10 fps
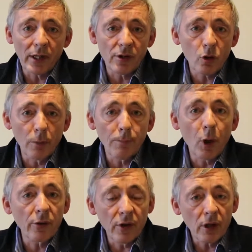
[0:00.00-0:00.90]
into a
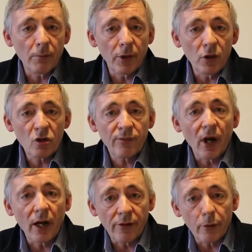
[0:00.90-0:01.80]
pot that can be used
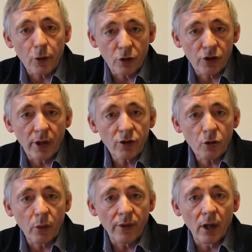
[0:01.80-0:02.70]
for other projects
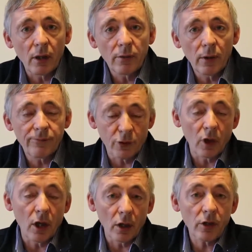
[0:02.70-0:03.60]
for
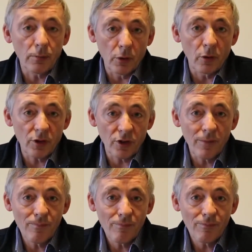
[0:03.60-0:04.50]
our community.
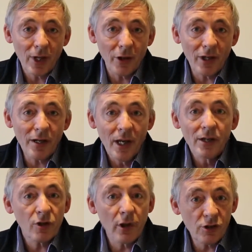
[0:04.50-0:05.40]
Okay,
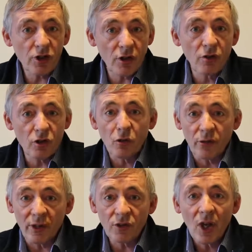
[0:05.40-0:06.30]
so just those two
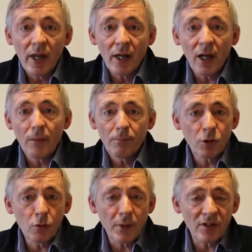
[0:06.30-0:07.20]
things.
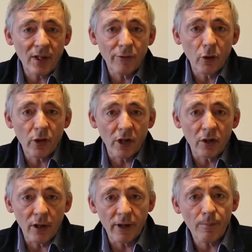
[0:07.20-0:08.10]
Do please have a look at your
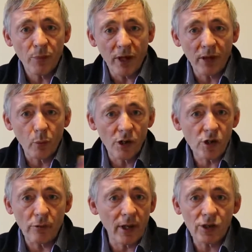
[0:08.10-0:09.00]
giving and which
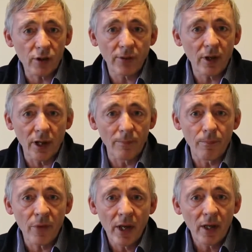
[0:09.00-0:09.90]
direction
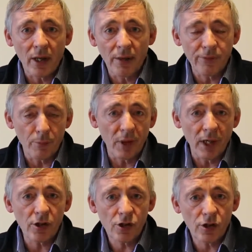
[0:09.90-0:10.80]
for
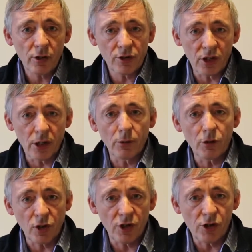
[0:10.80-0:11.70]
BH,
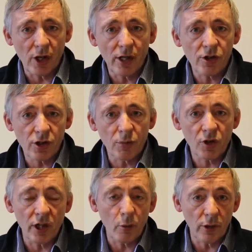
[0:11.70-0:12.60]
CWT,
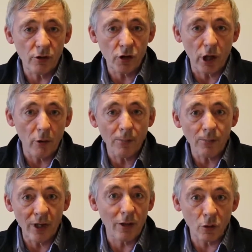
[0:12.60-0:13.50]
JHMT, and whether it should go up,
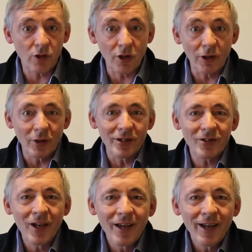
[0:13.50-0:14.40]
down or
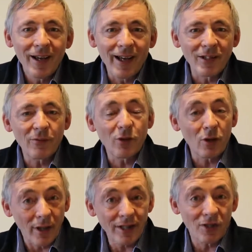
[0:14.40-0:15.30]
sideways. And if you'd
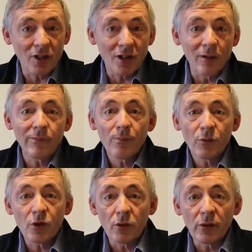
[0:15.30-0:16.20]
like to give
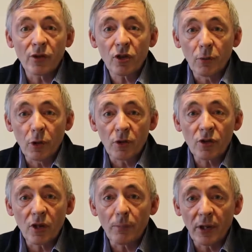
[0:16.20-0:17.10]
to this
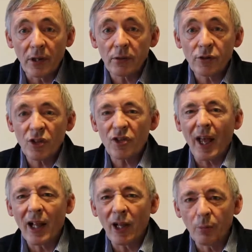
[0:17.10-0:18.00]
community appeal just to
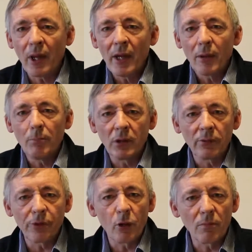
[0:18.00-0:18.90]
help
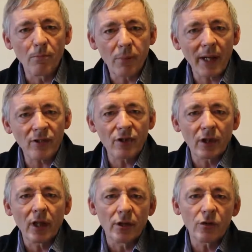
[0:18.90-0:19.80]
Millview and bless the
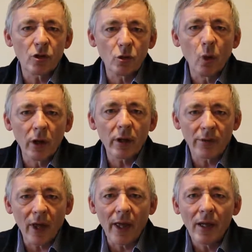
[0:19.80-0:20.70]
guys who work
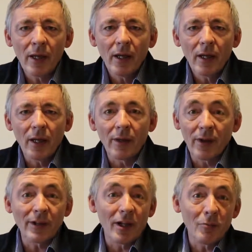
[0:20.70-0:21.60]
there,
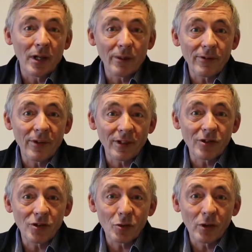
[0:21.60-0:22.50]
then that would be a lovely thing to
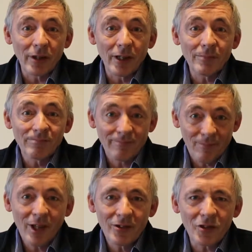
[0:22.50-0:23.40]
do, wouldn't it?
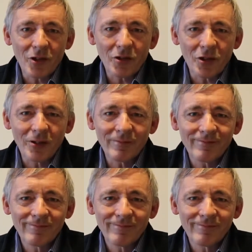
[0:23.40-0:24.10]
See you soon.